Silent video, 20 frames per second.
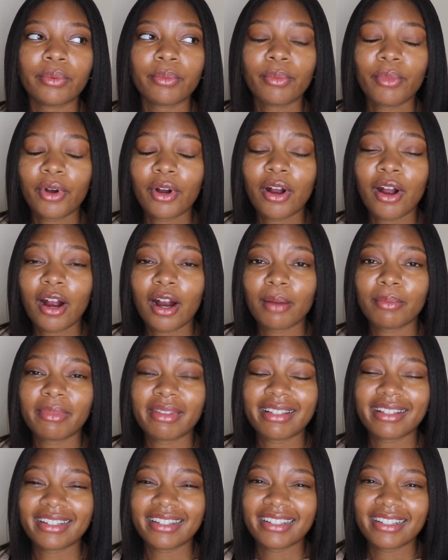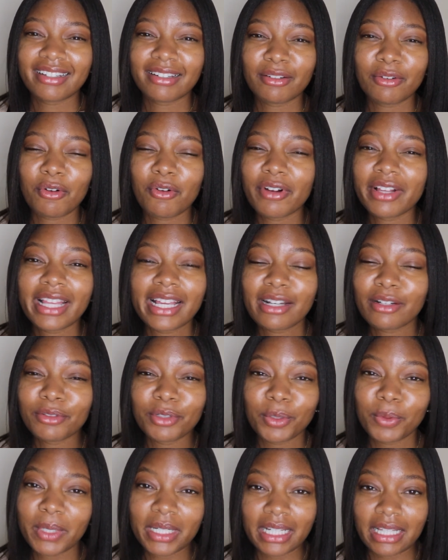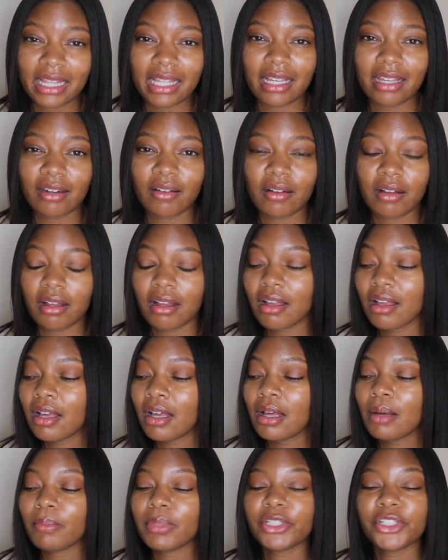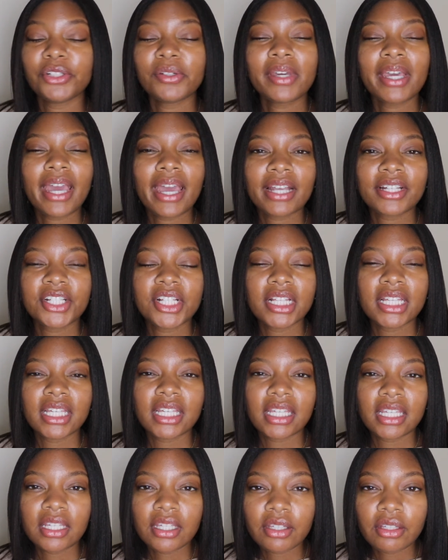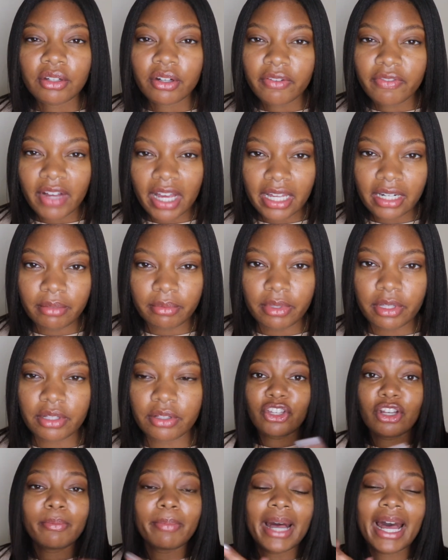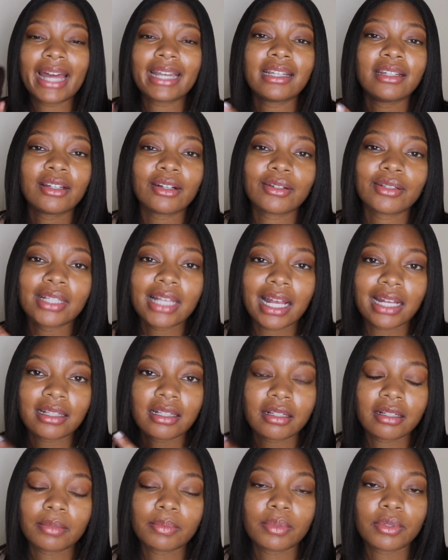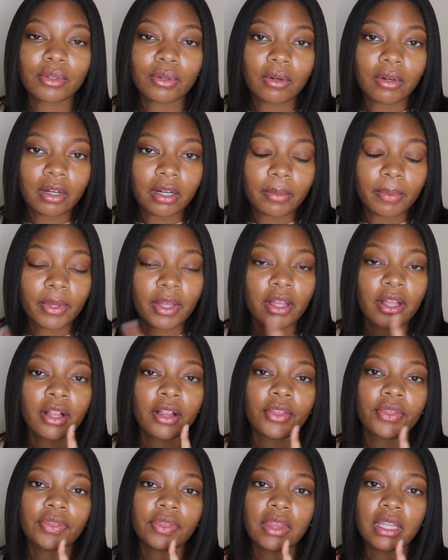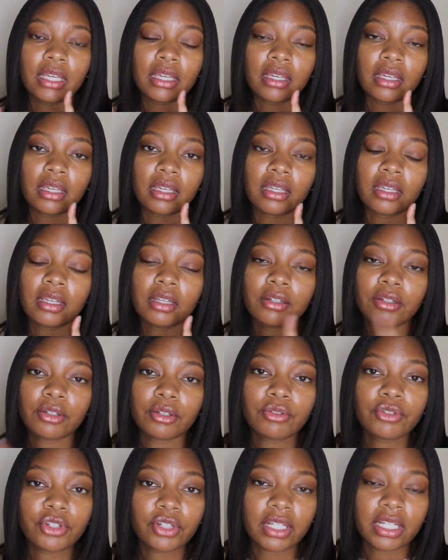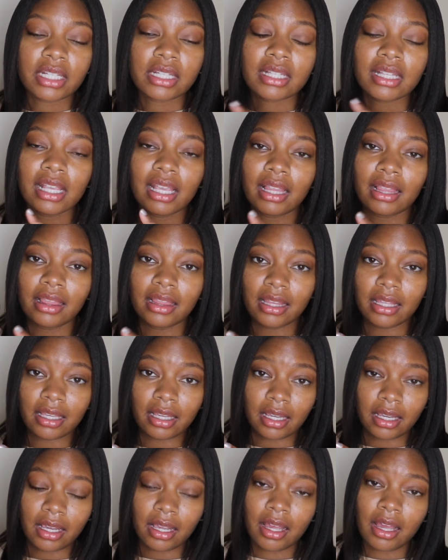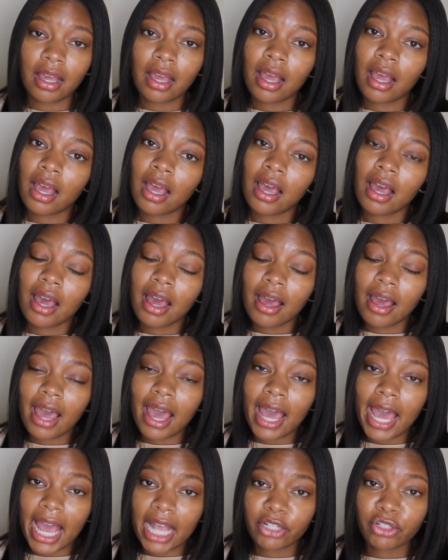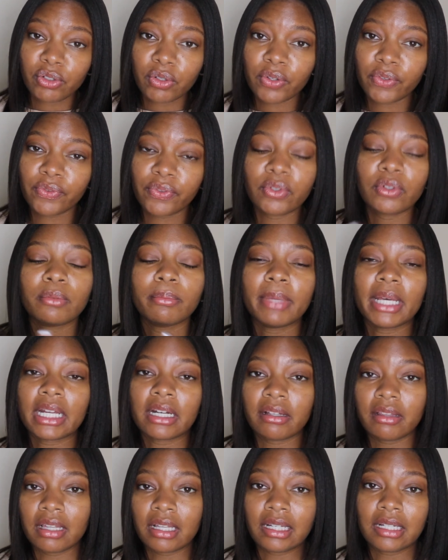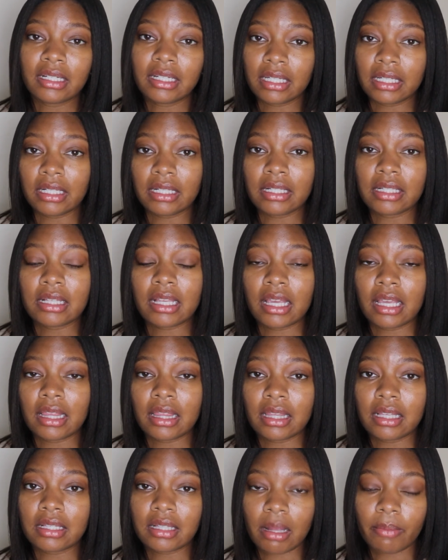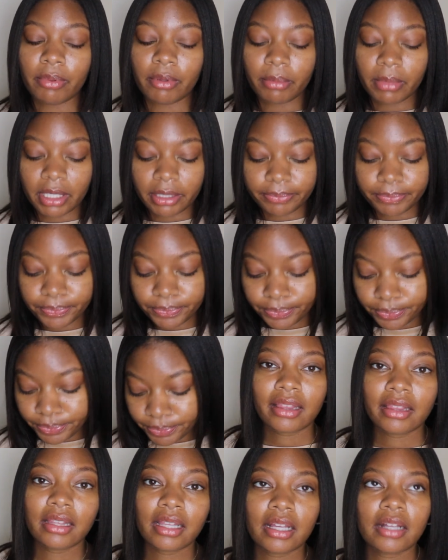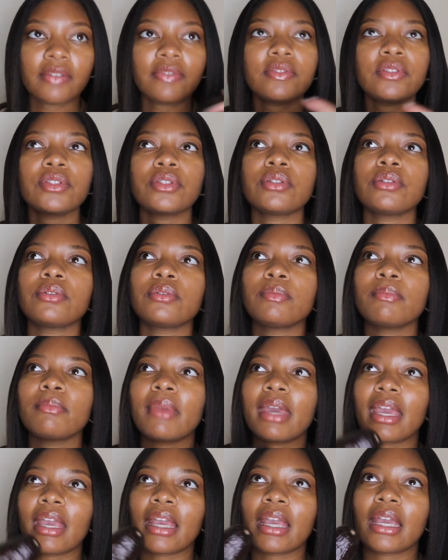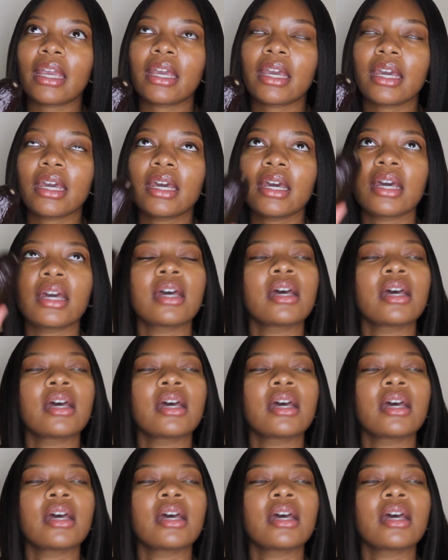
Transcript: more harm than good or they don't do anything at all. But you can actually eat your vitamins. Your body knows how to absorb the nutrients in the actual food better than it does in the supplement. I love to make